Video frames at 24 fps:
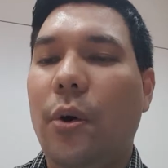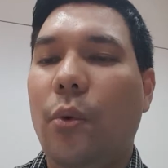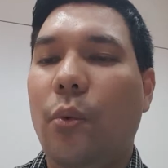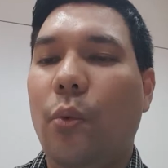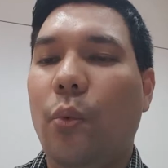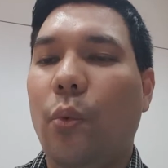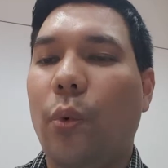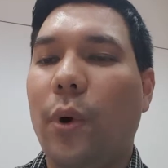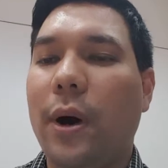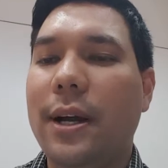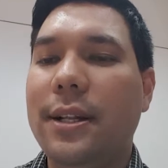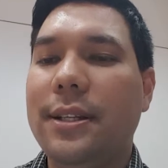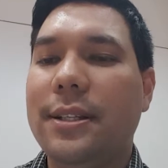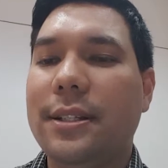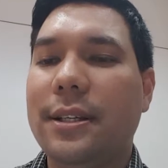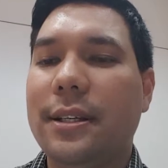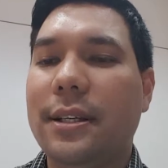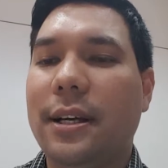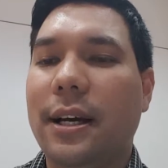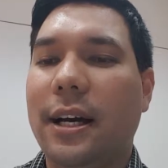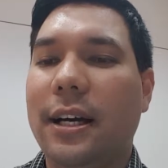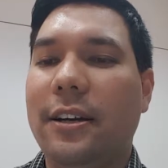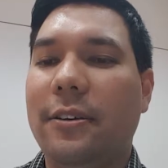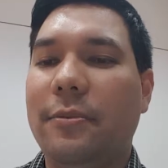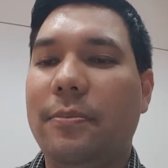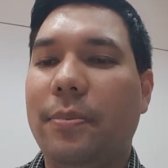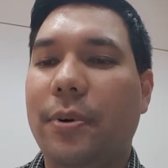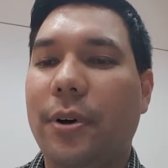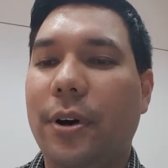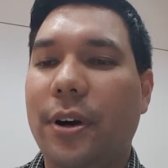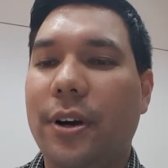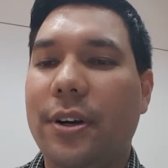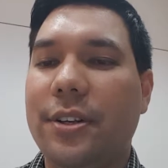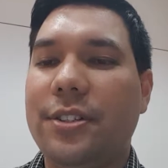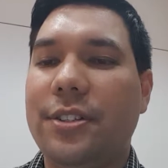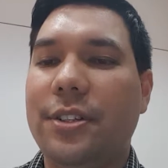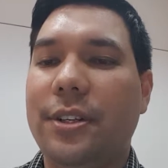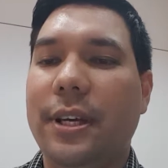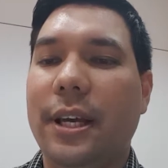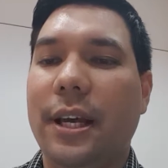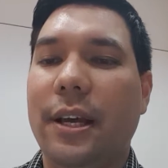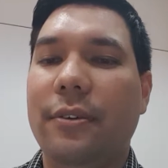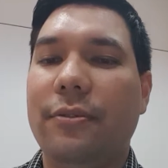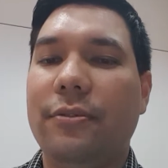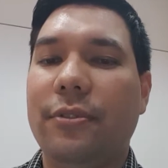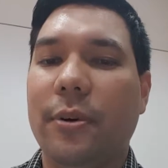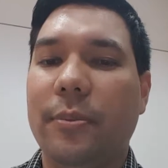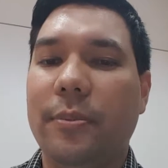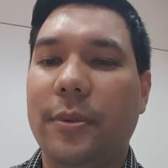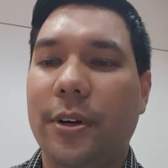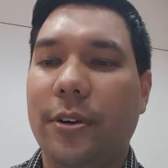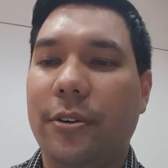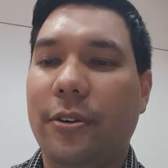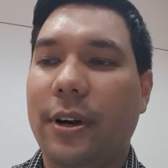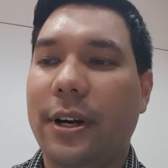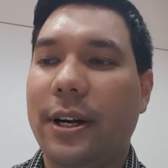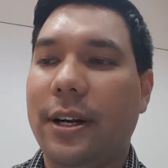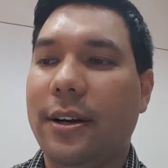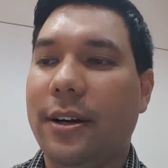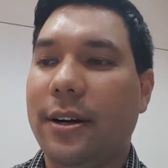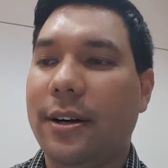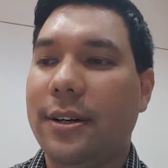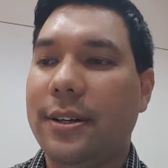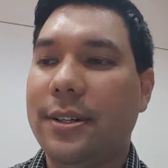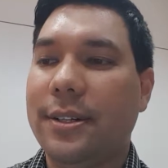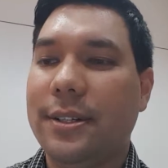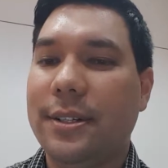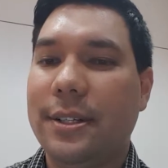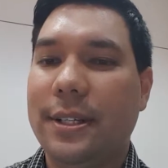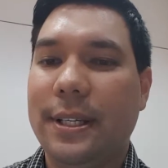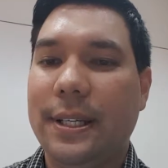what kind of perks you get from your credit cards.